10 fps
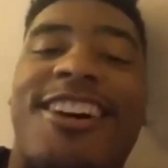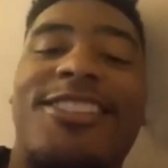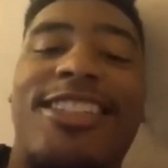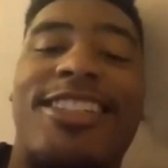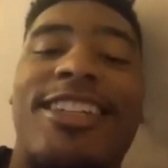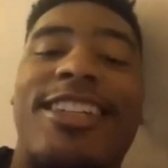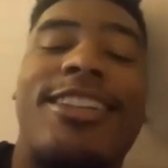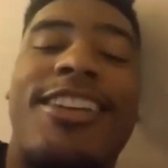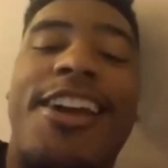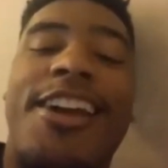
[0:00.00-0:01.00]
tell your
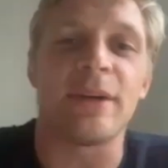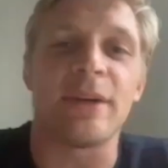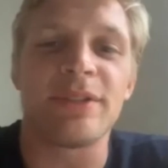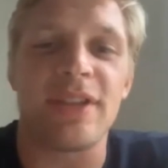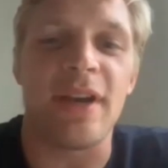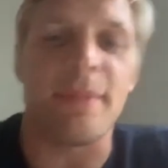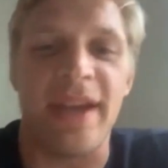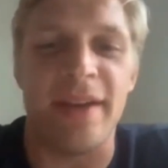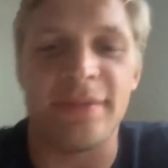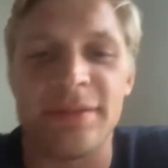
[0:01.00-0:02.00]
dad I said what's up, man.
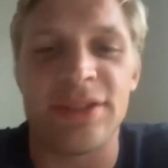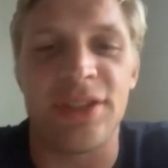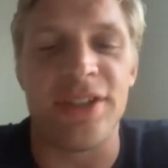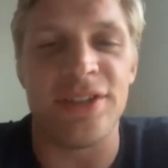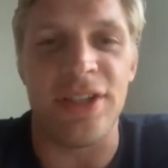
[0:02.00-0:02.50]
Good to see you guys.